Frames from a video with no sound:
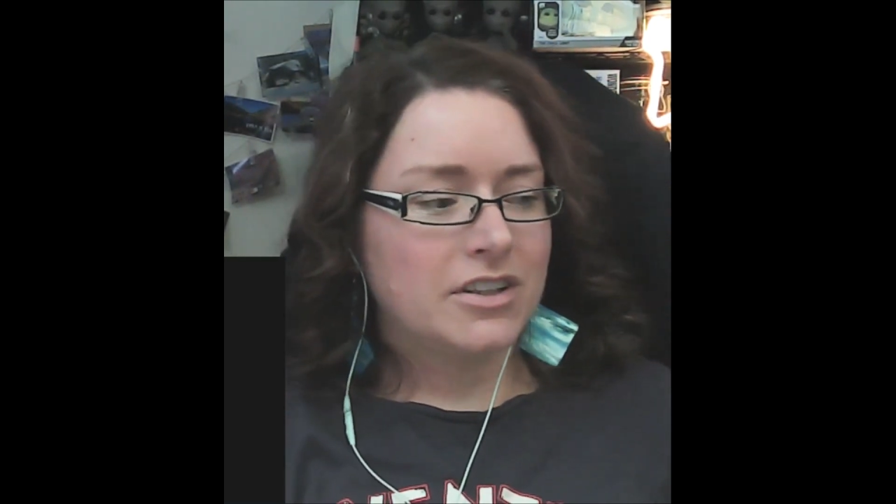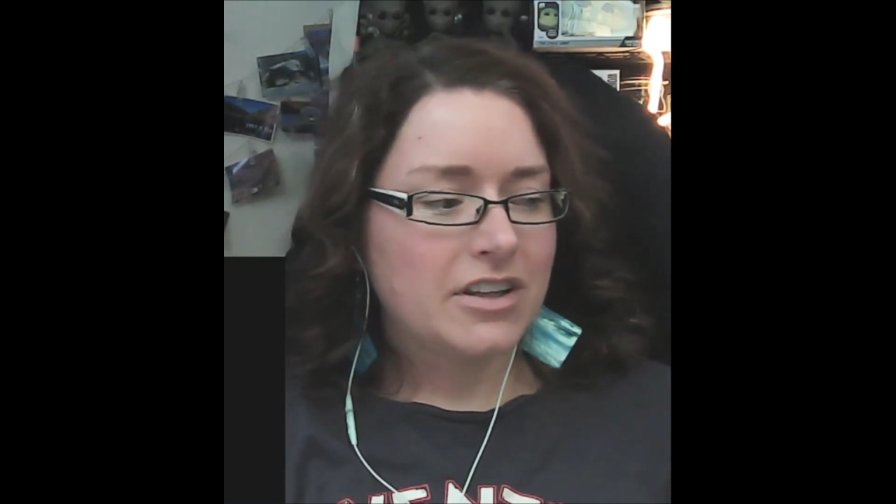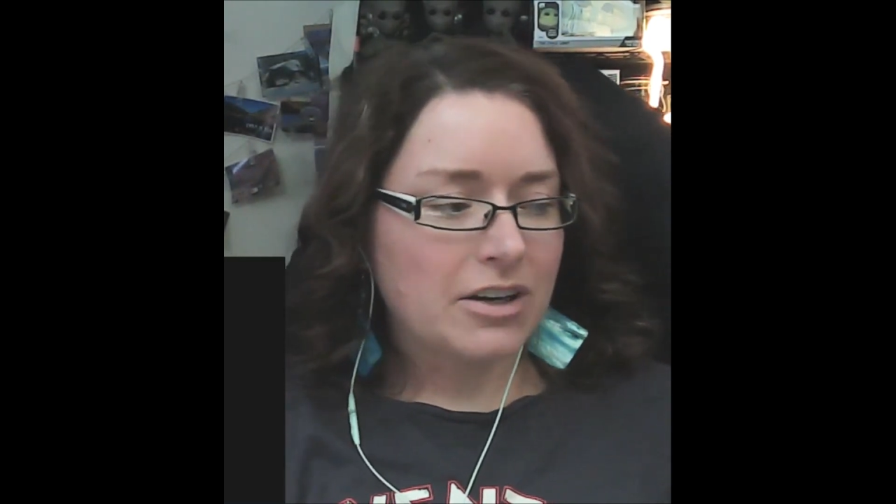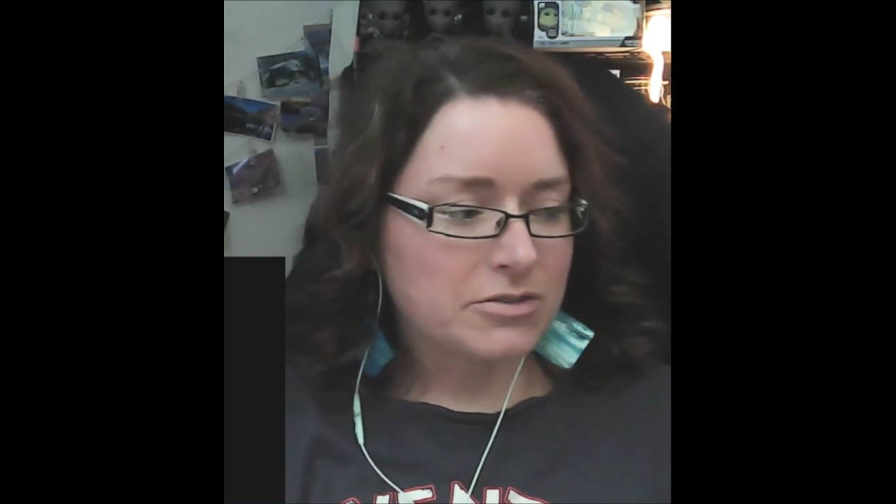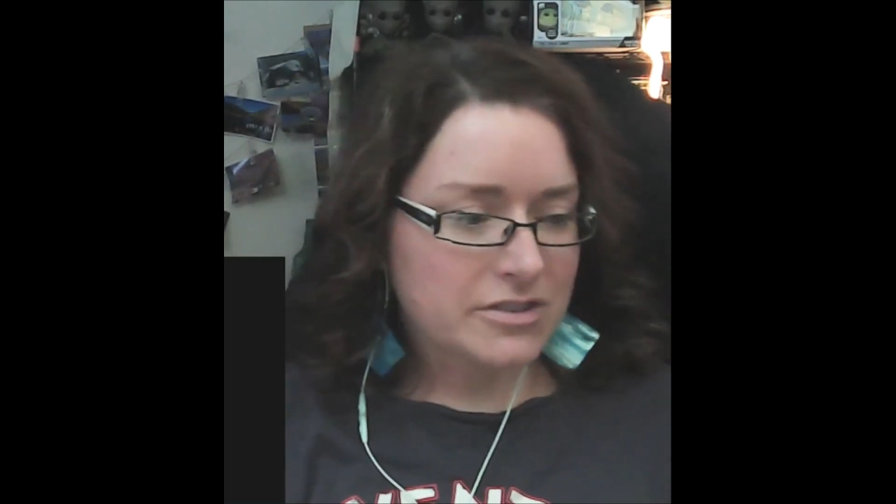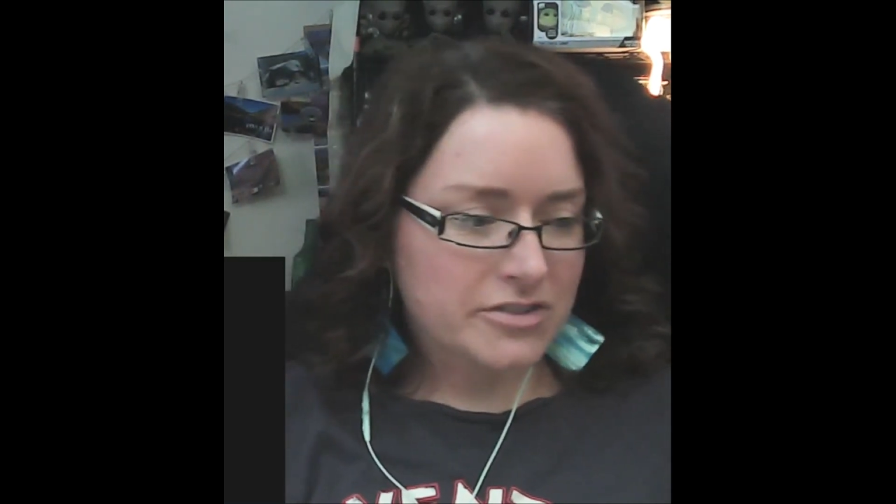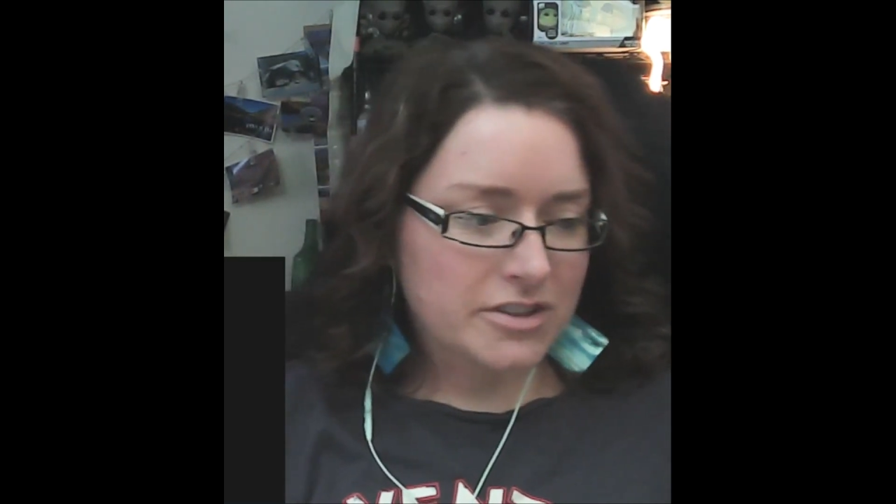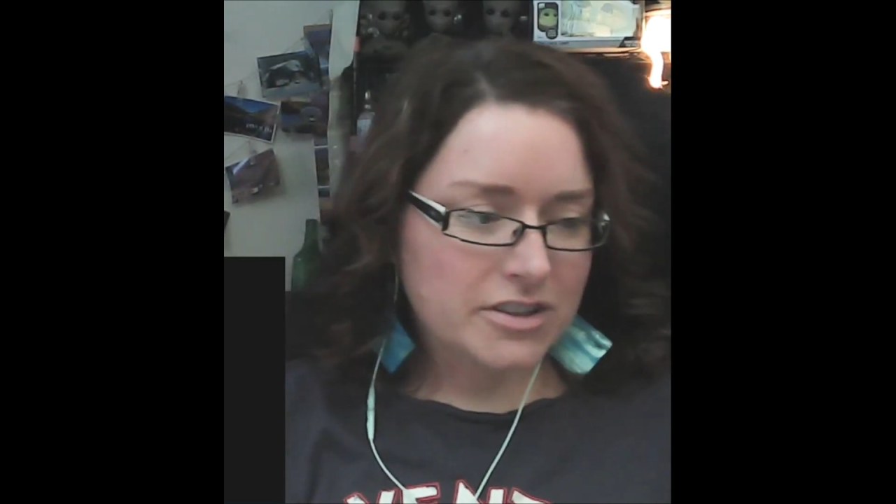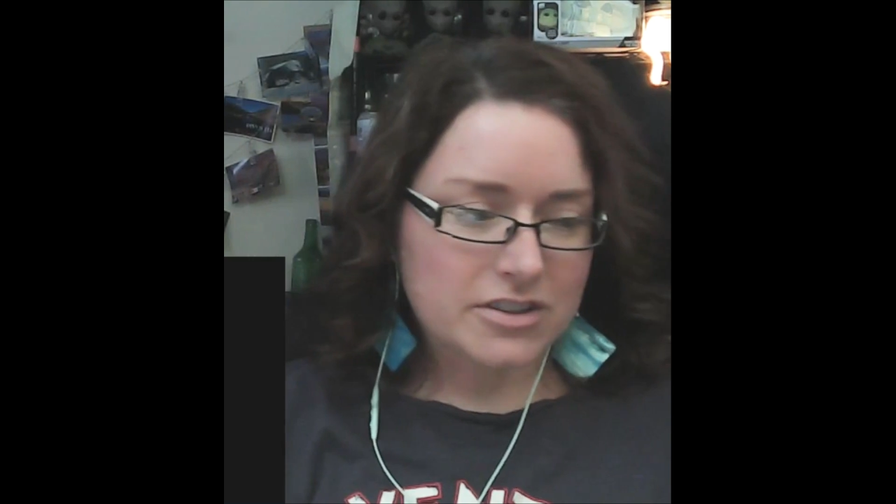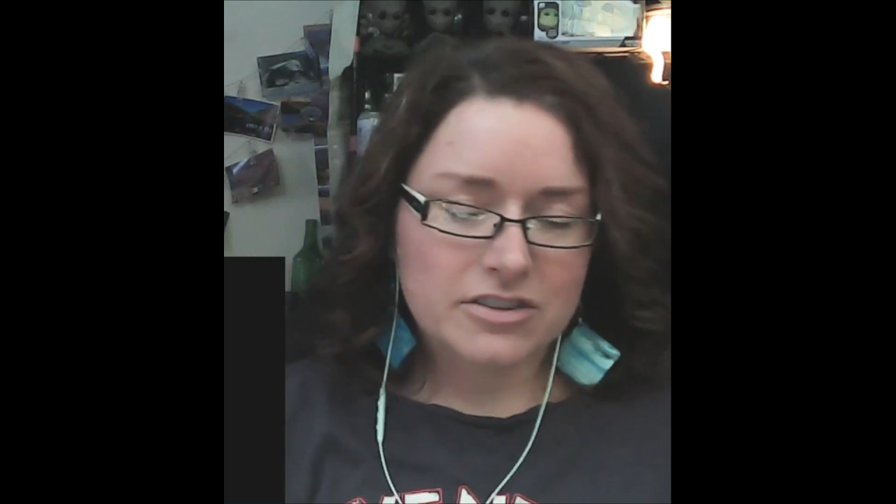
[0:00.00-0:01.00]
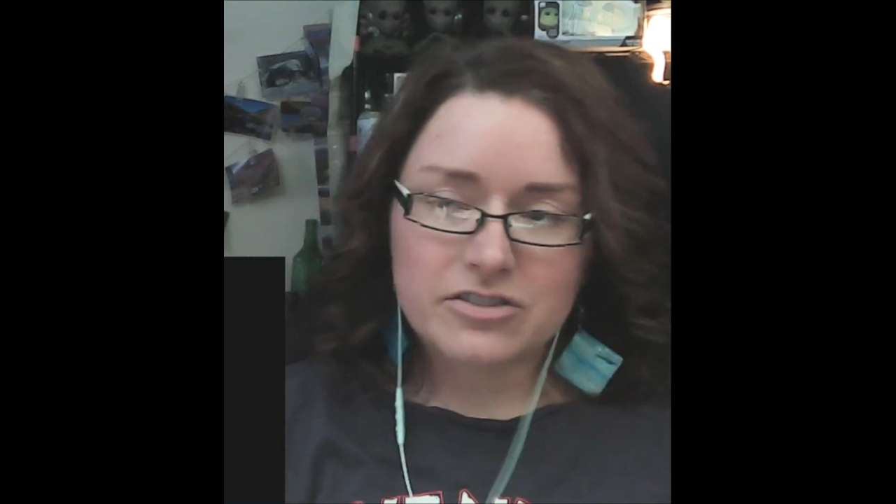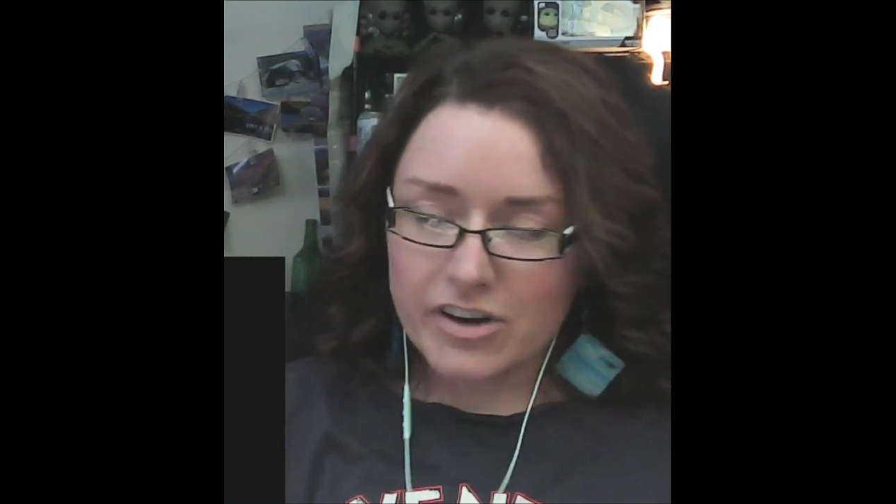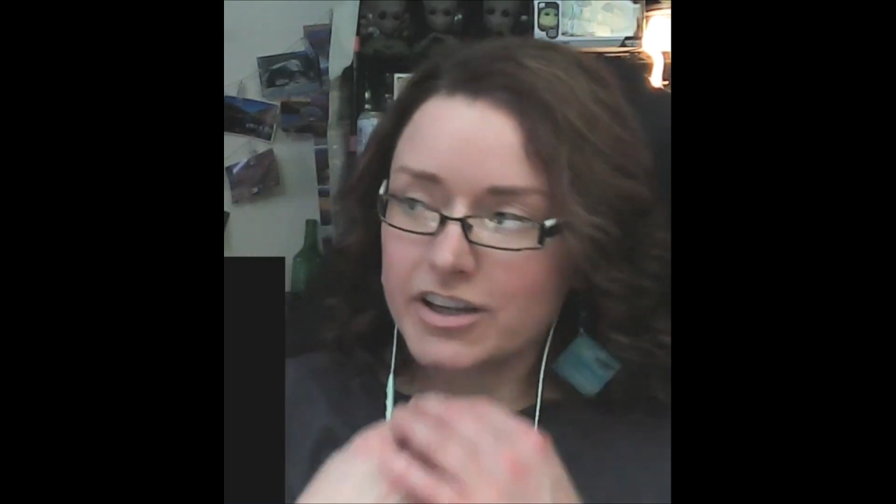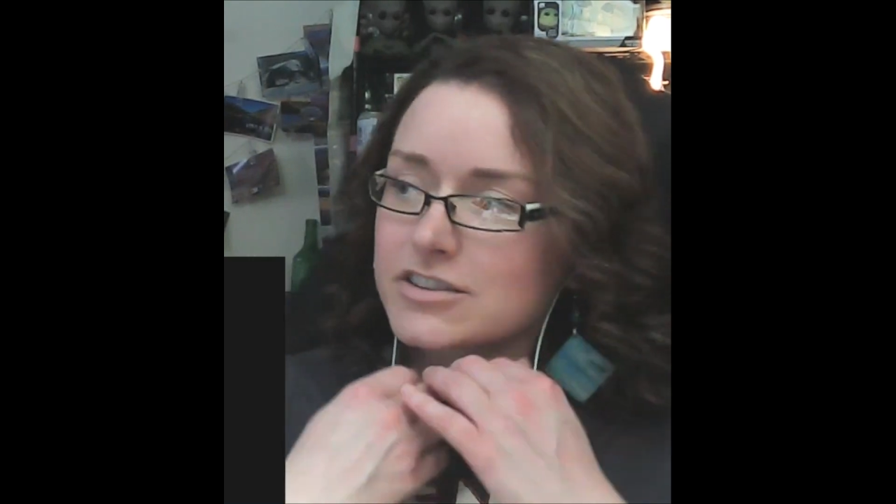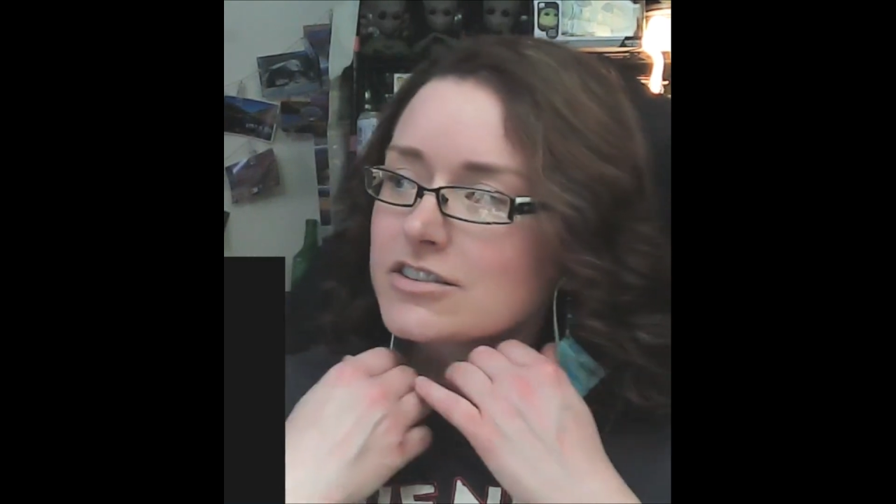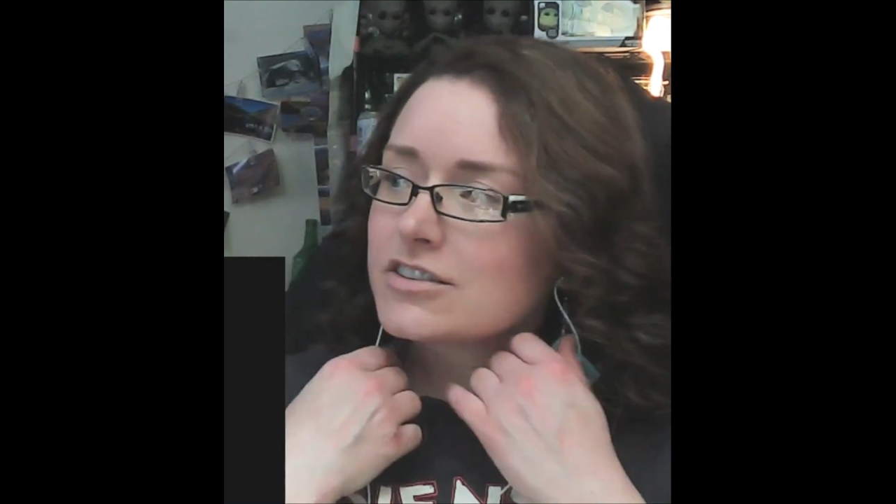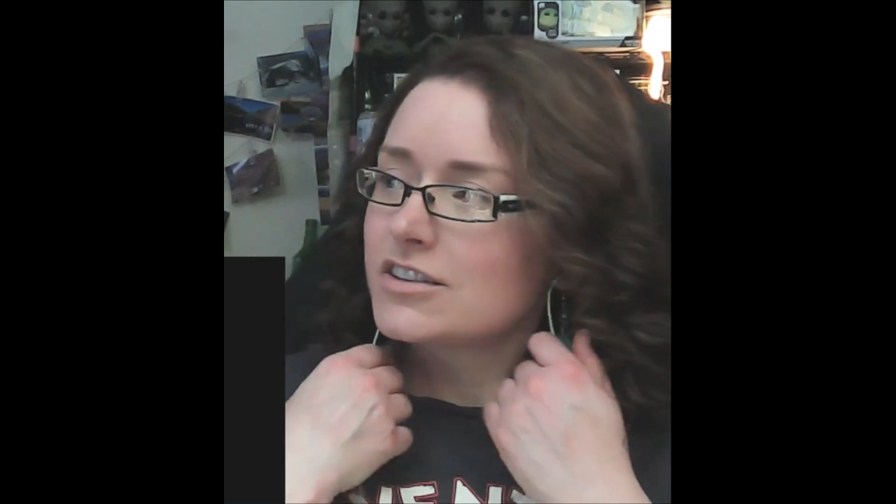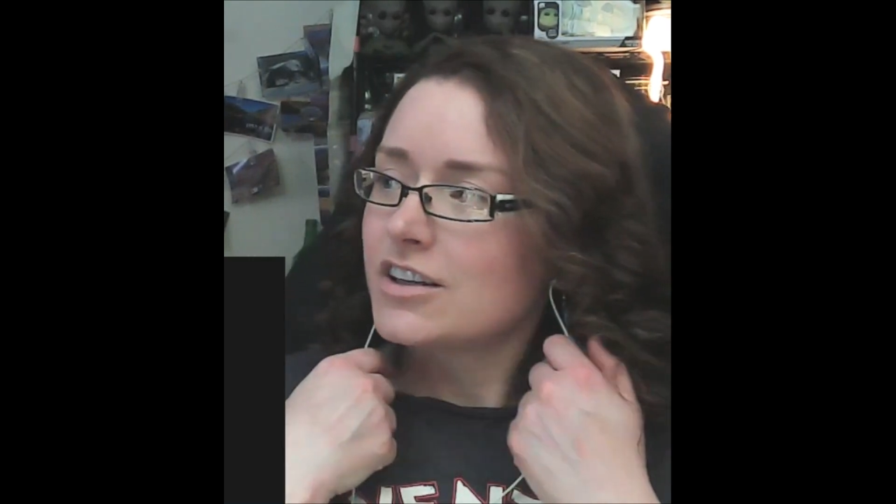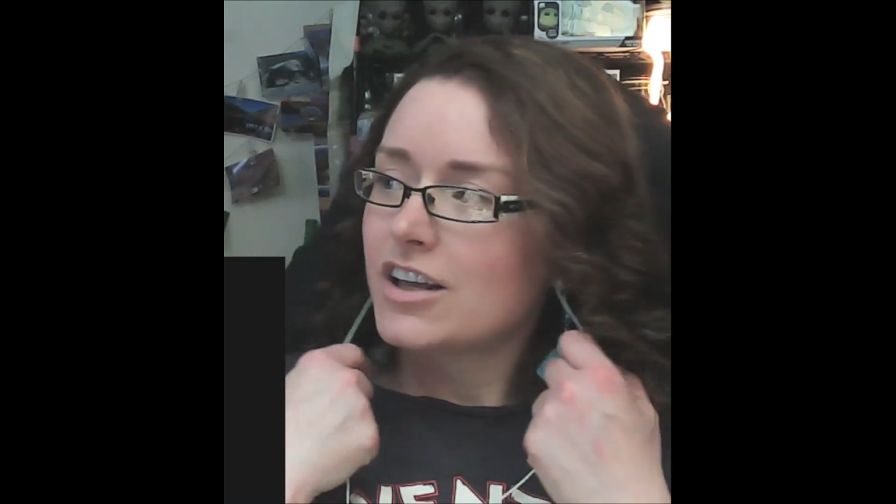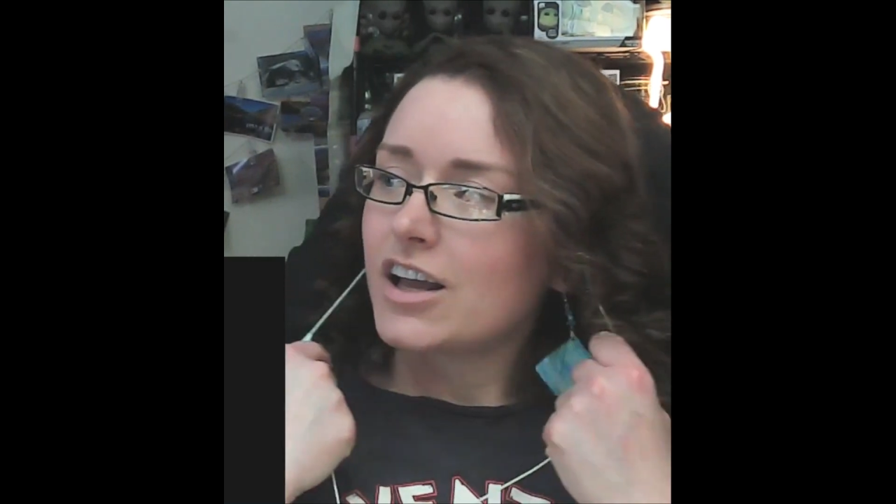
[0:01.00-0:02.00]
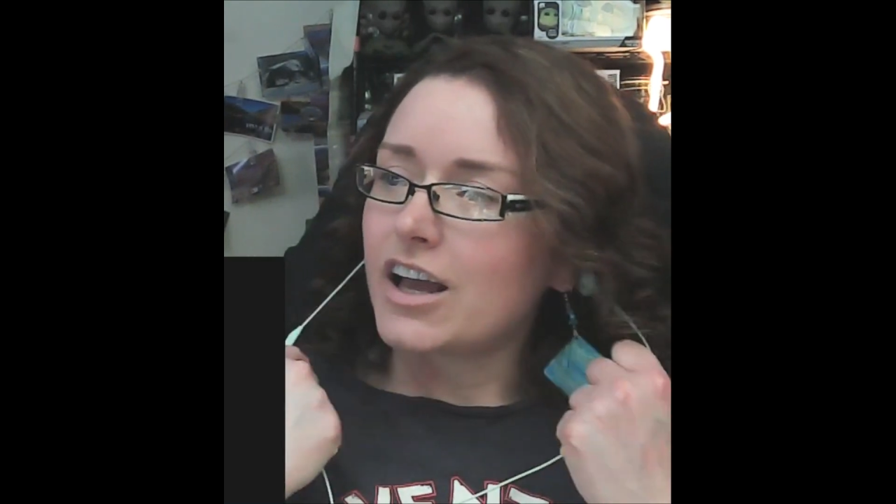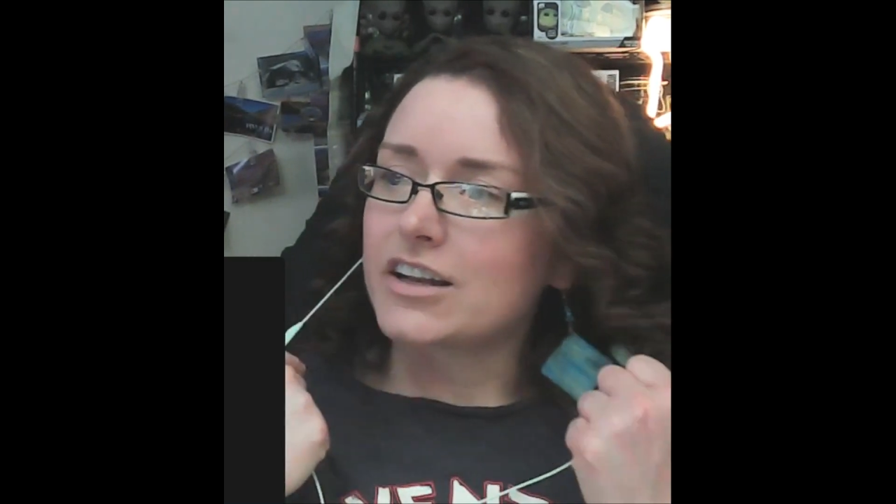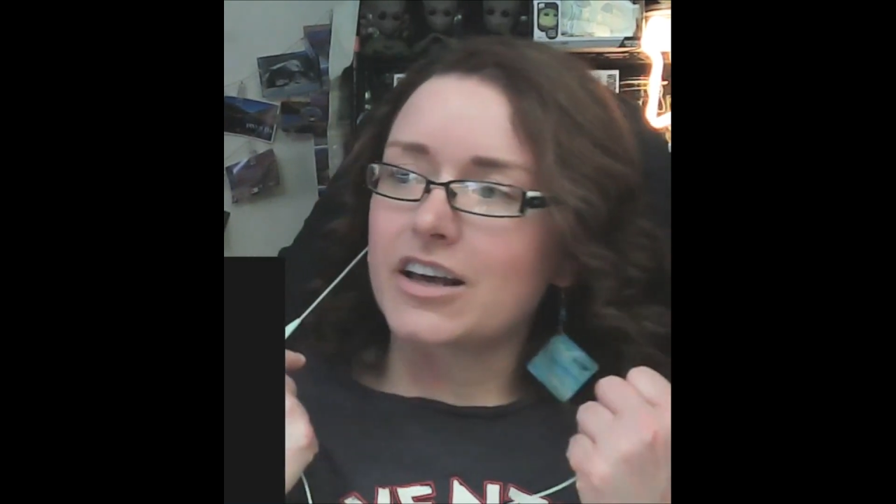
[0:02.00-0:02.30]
That was really great. And